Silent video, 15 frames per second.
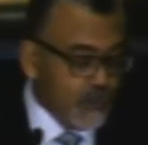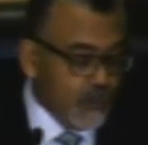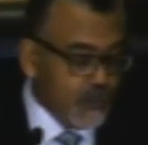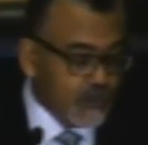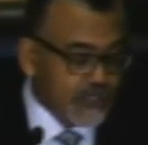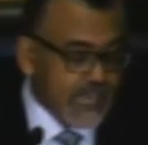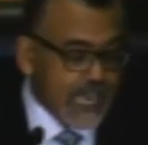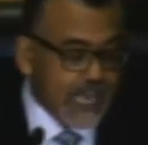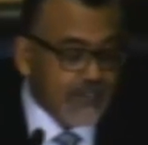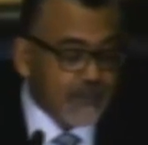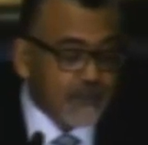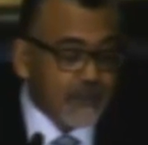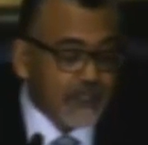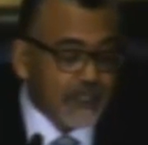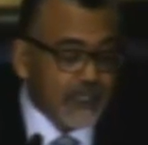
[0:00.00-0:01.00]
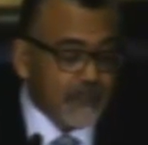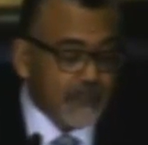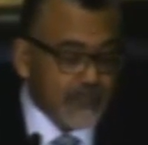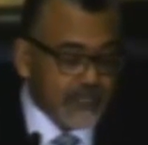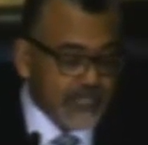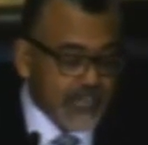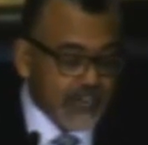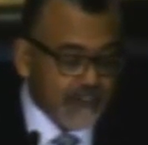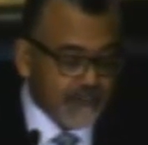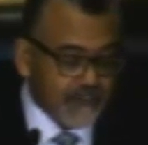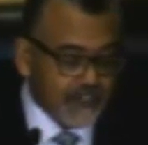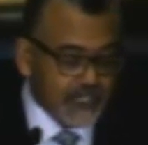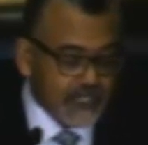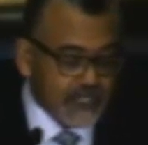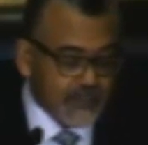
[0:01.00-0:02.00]
rules adequately protect
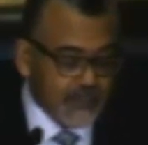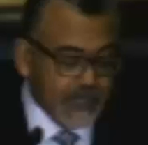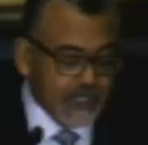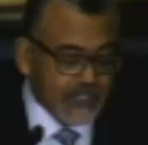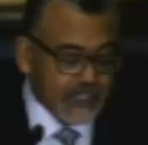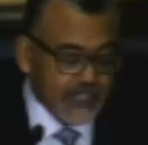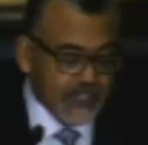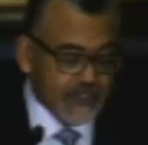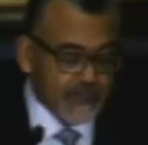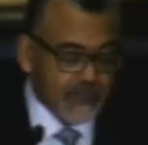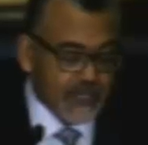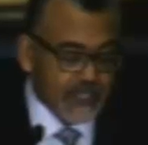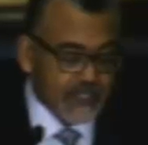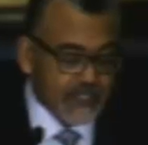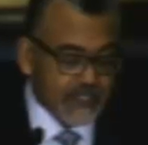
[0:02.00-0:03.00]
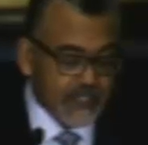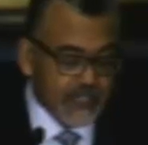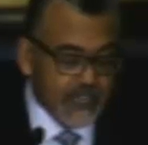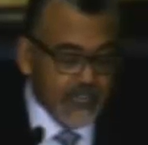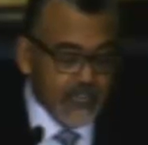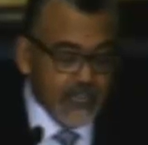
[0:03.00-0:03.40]
free speech interests.